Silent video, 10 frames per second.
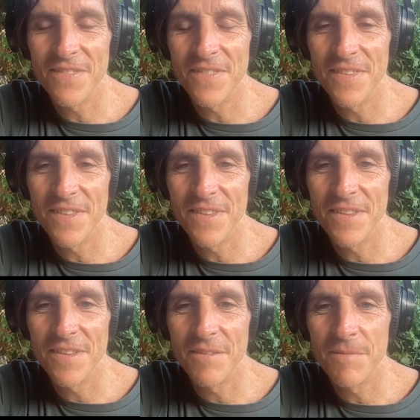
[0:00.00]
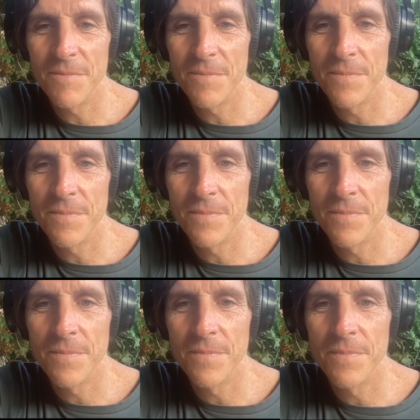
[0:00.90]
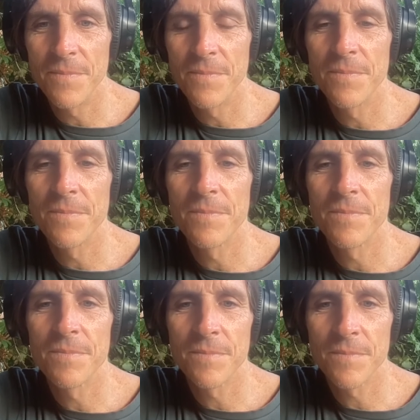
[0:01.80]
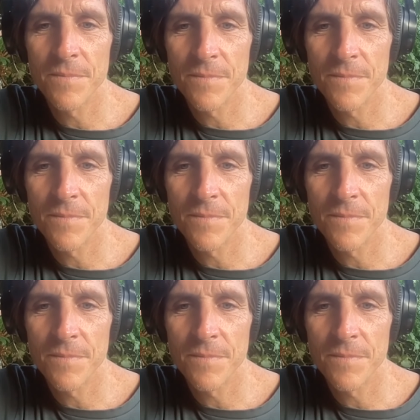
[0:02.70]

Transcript: (not speaking)